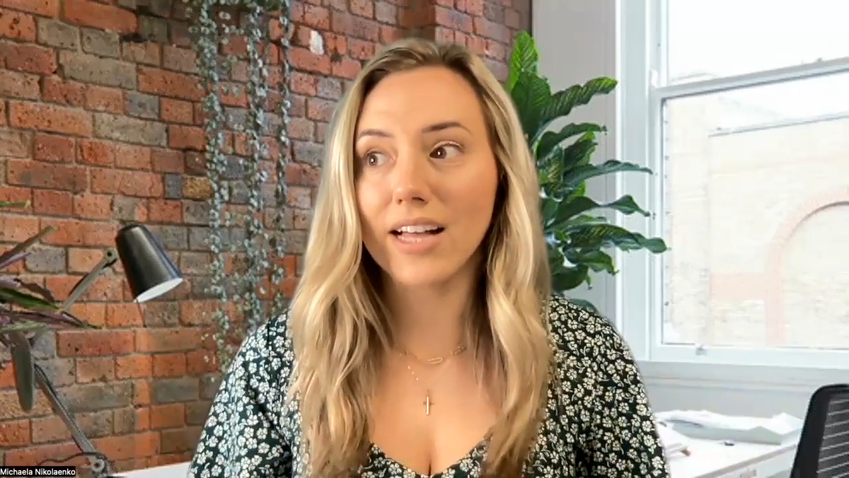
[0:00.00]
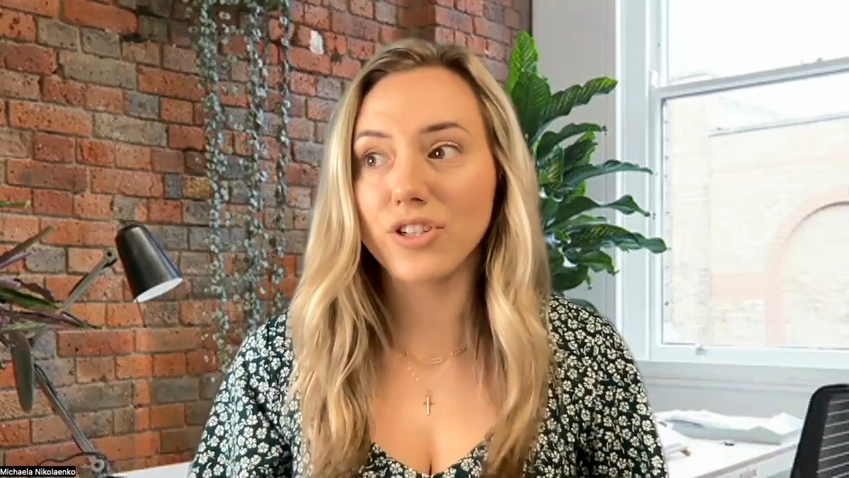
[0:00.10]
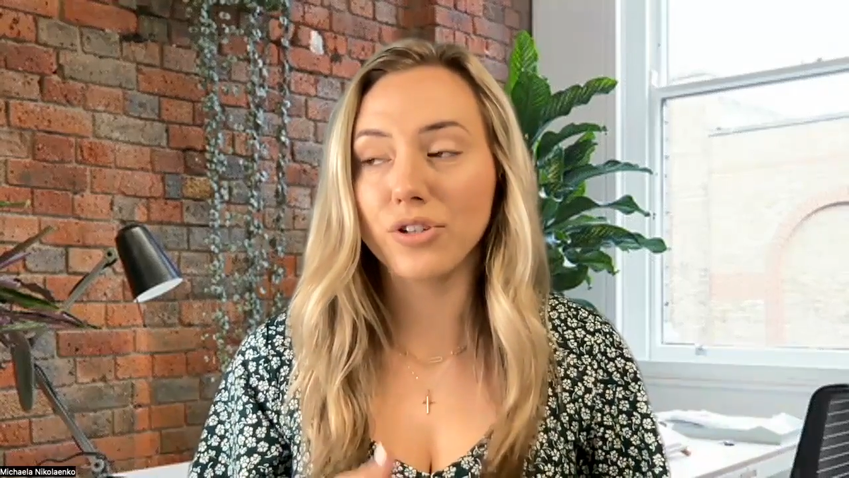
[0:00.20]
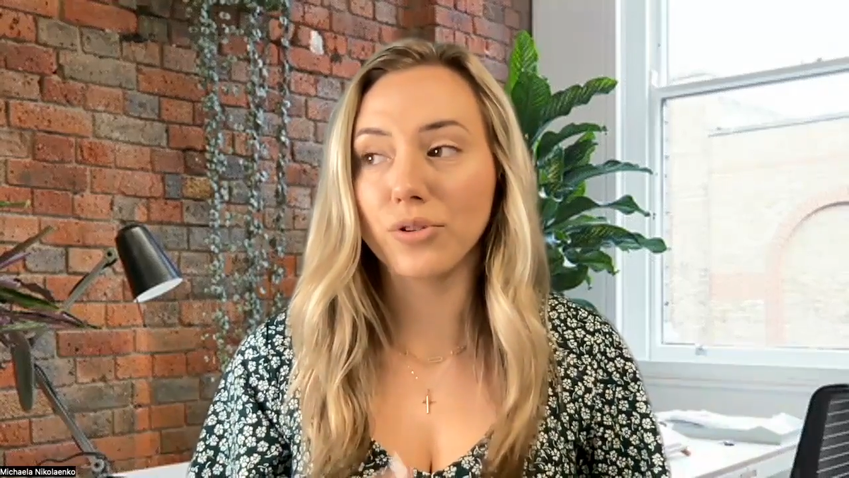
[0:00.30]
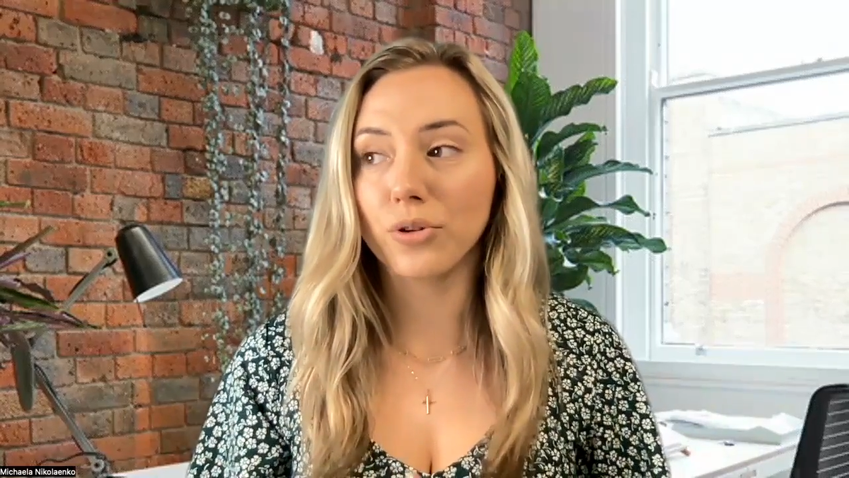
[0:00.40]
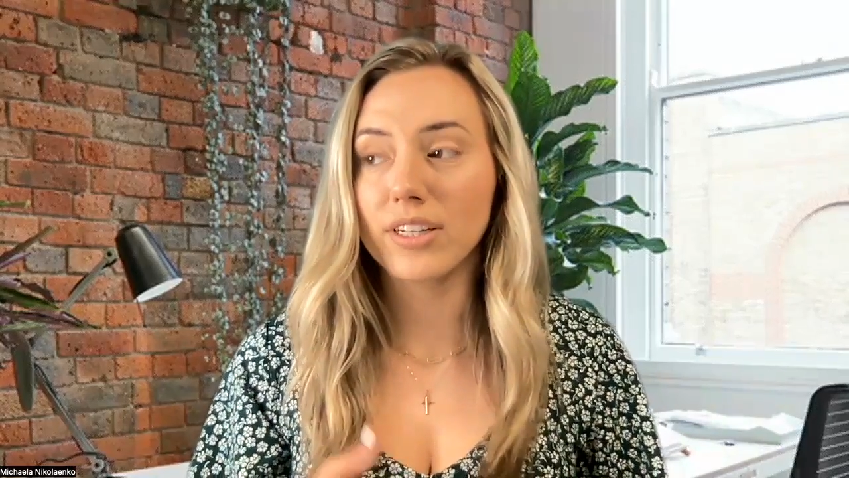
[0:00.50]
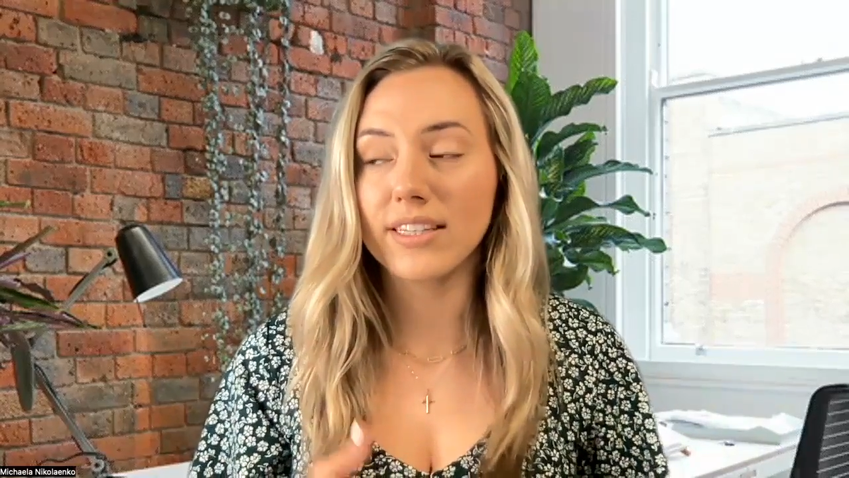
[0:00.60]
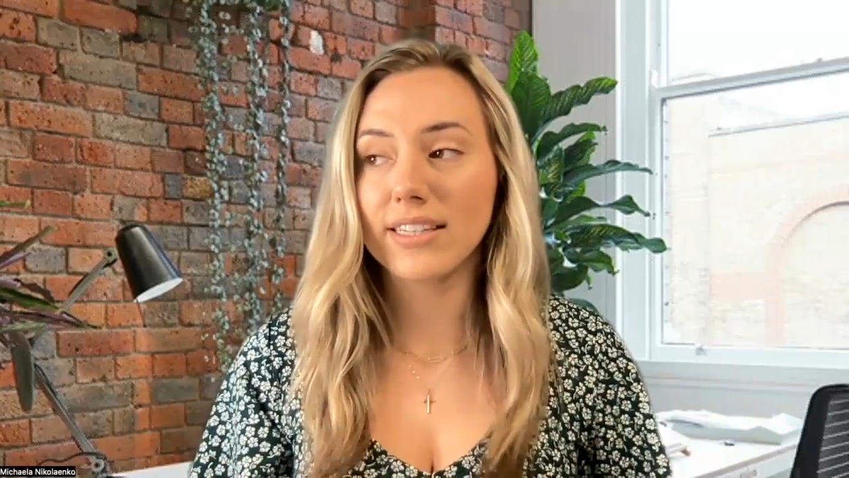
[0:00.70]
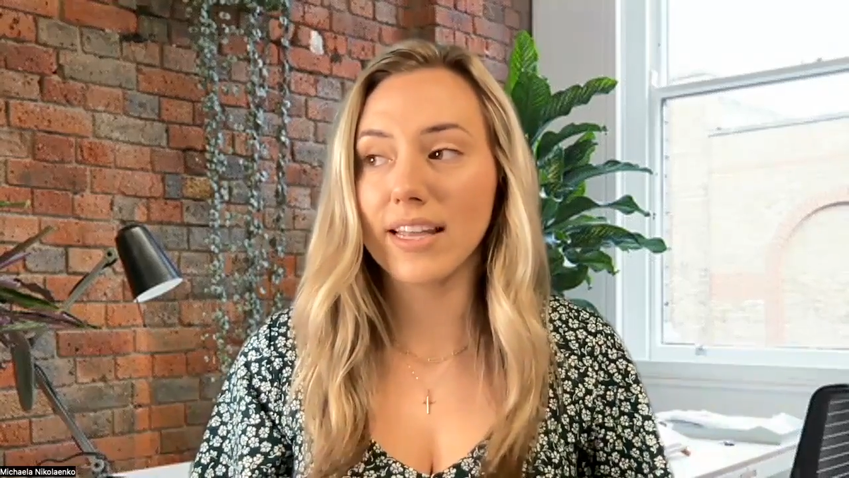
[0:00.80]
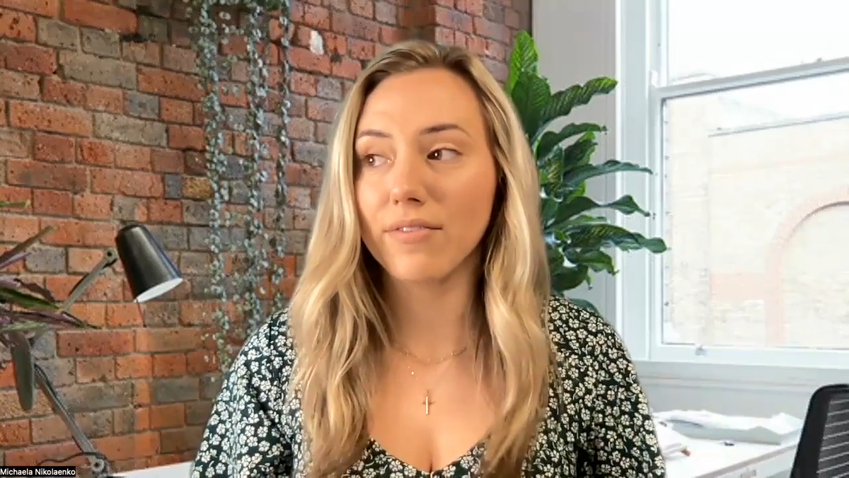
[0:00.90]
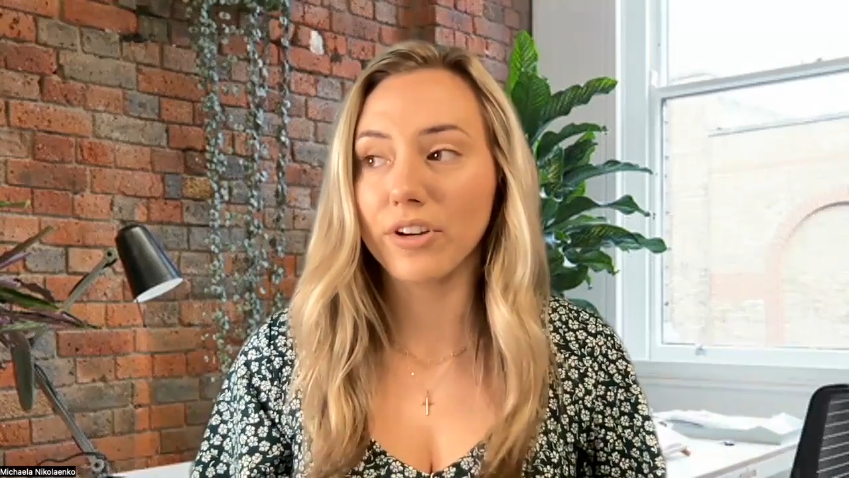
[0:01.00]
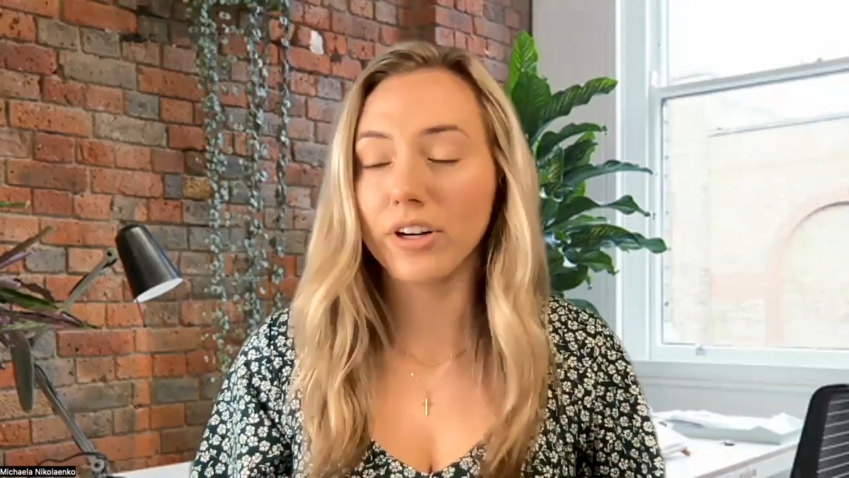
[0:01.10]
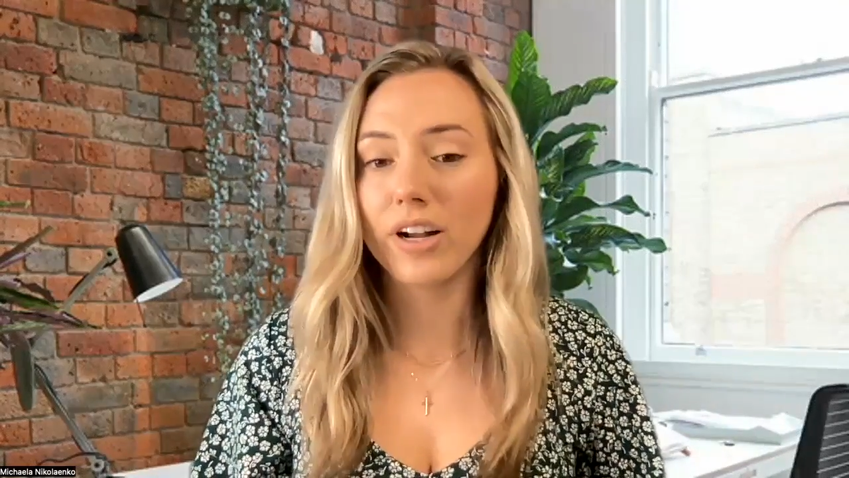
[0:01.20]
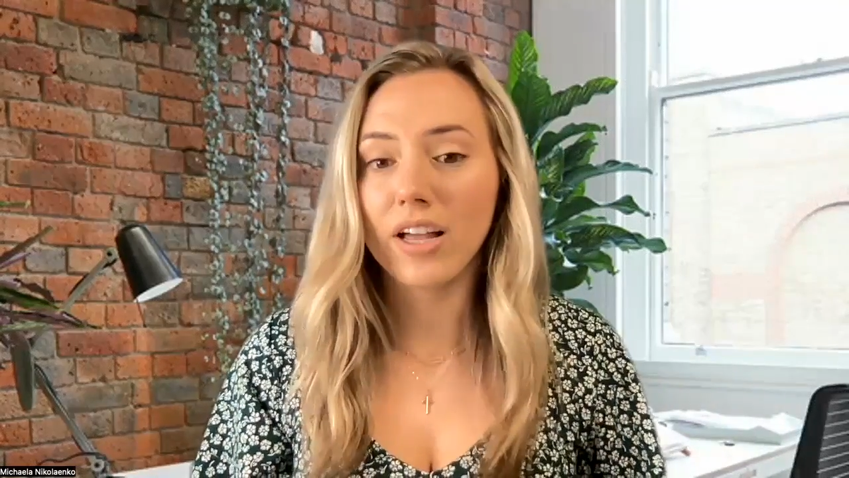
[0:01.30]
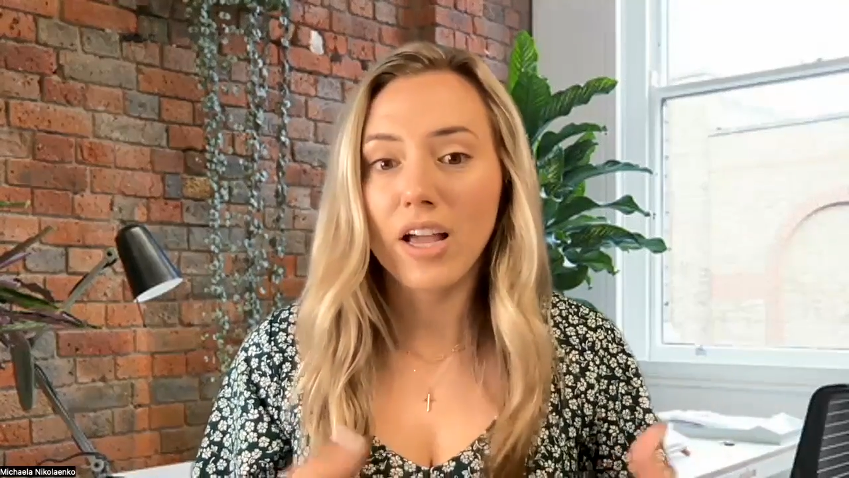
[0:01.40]
as your Lord and
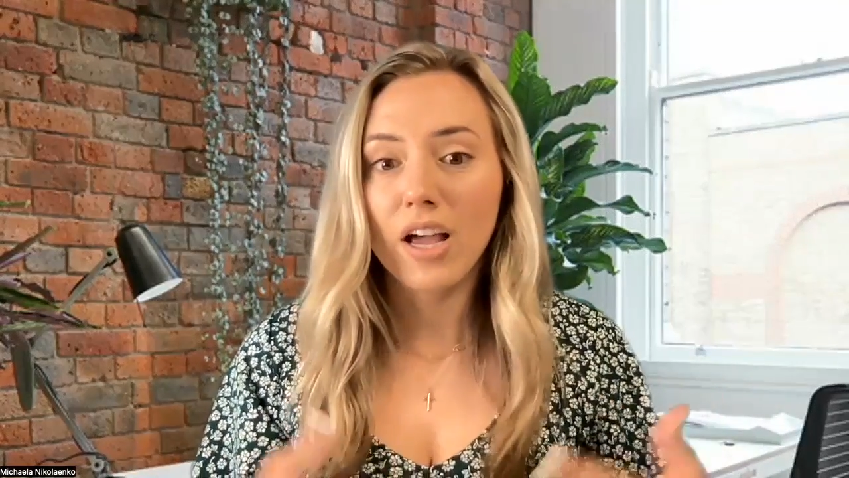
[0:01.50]
Savior,